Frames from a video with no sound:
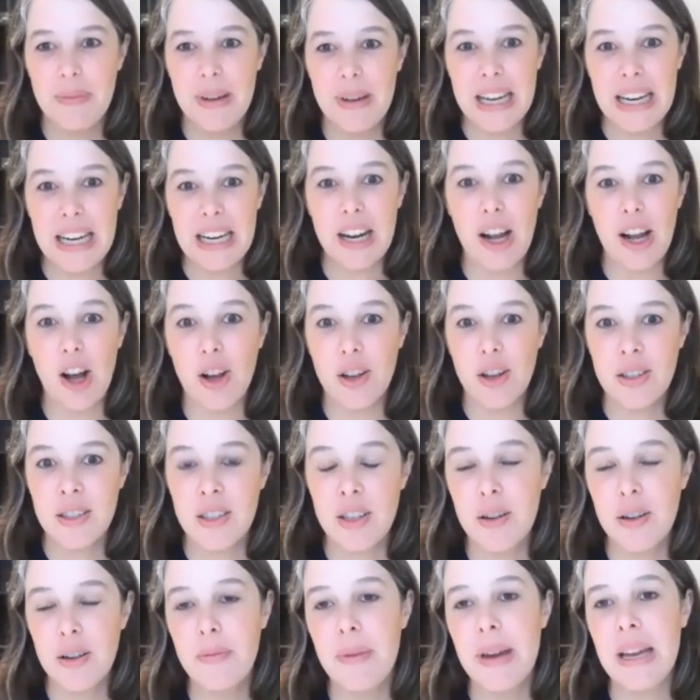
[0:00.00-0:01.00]
but it
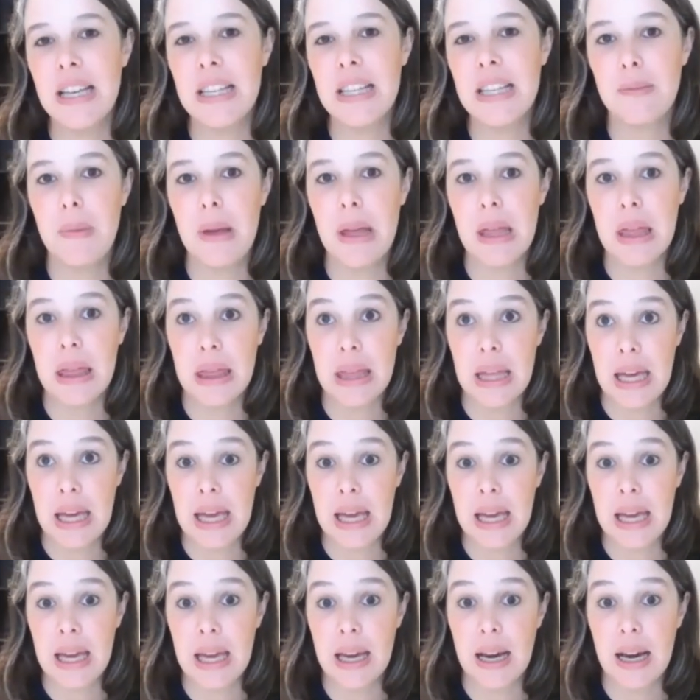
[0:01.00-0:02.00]
also makes me
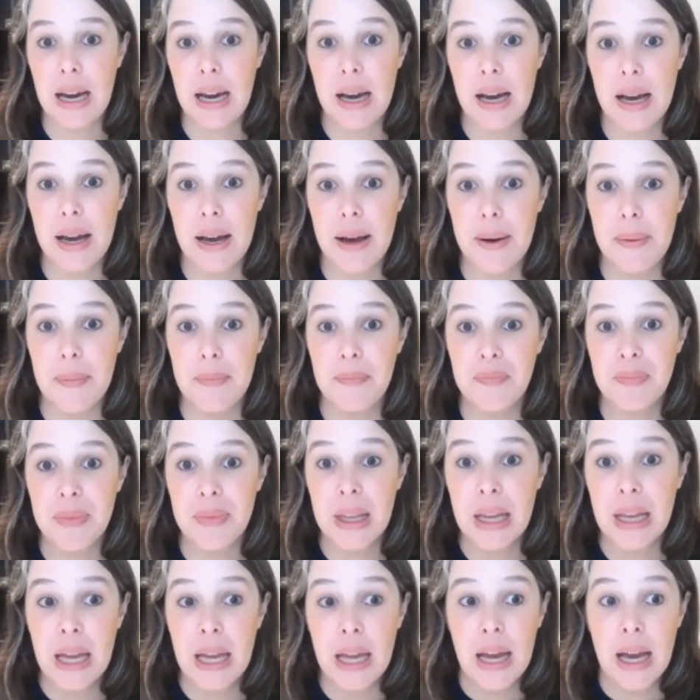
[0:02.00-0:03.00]
think
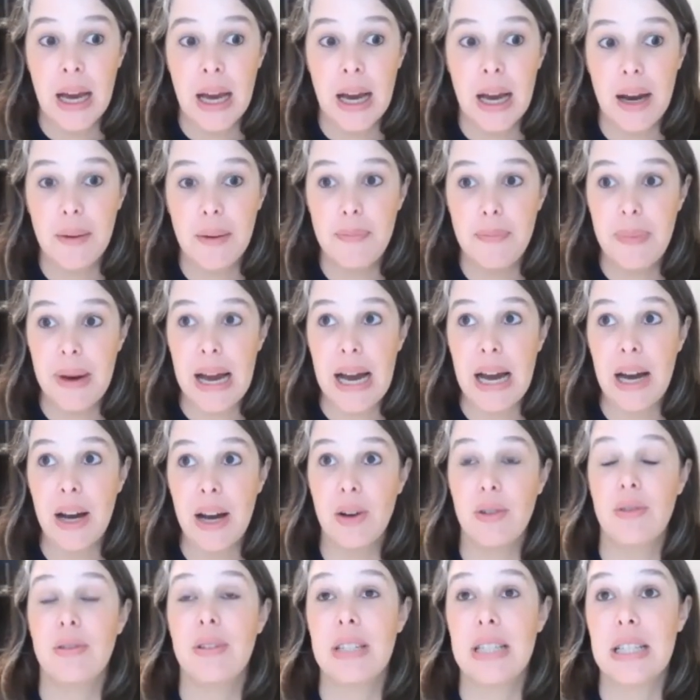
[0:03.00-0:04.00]

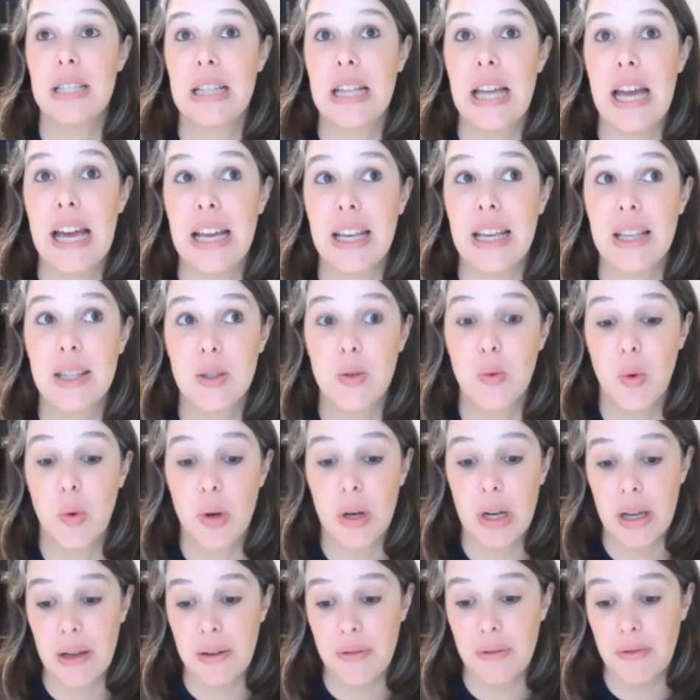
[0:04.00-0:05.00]
about, like,
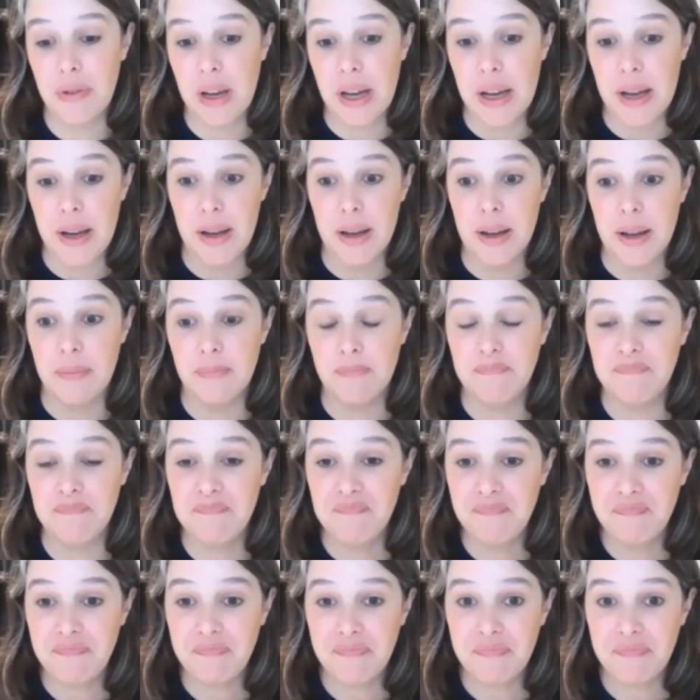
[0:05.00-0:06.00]
sort of
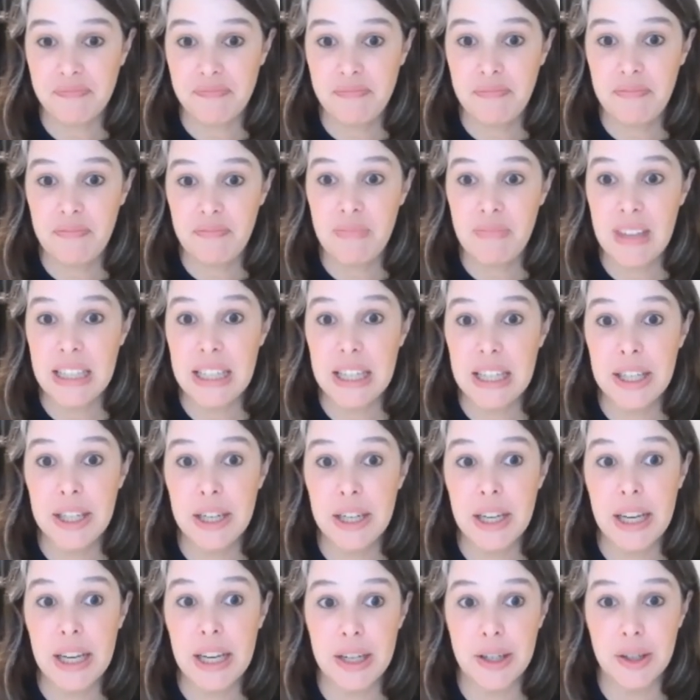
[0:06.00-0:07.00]

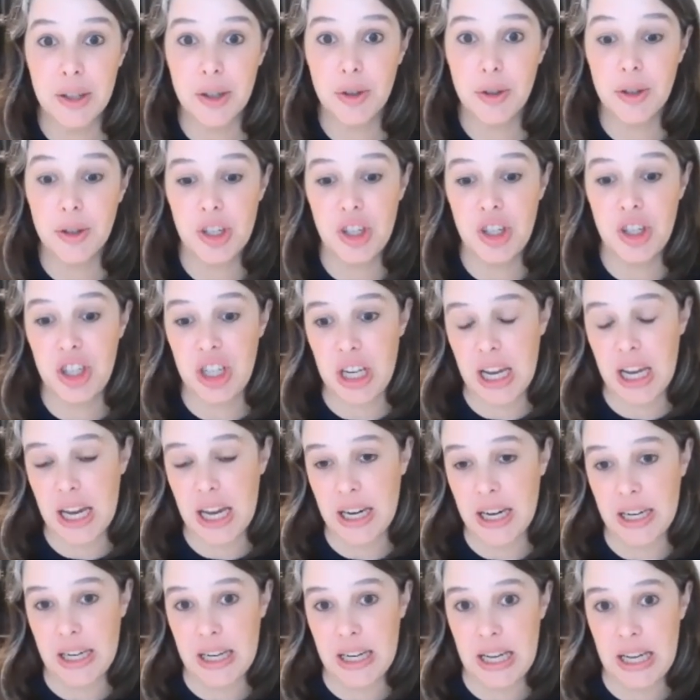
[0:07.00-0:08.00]
in
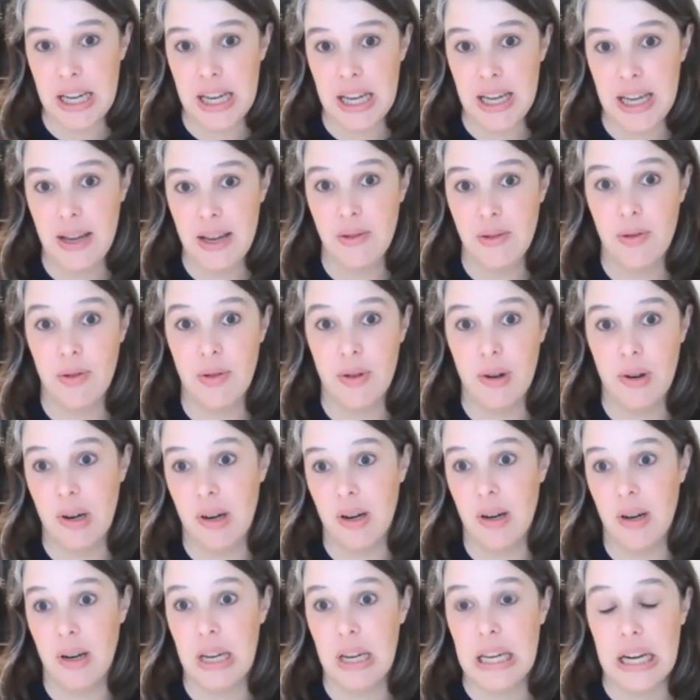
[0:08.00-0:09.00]
Christianity,
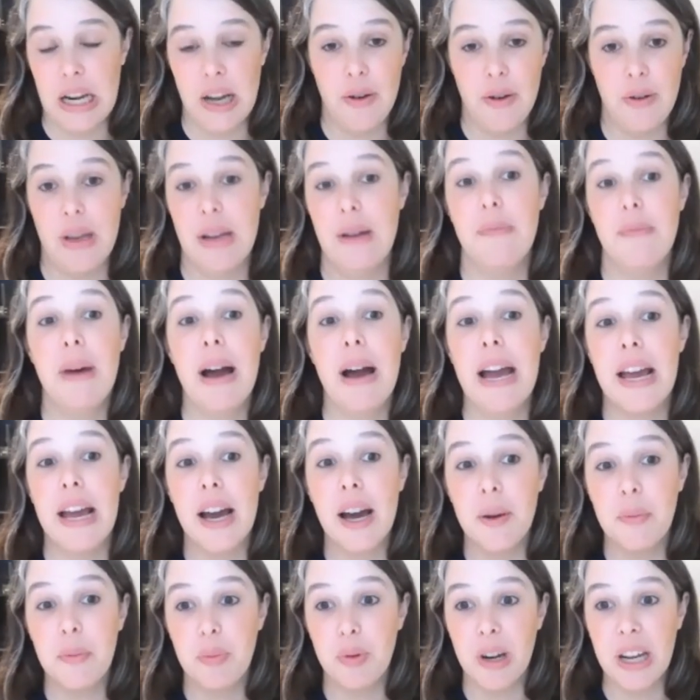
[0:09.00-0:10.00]
or, you know, in my
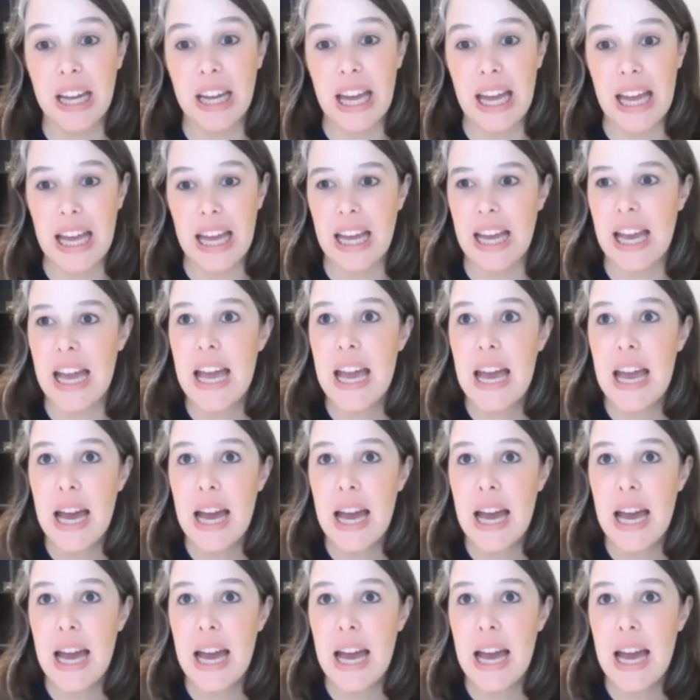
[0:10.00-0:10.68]
upbringing,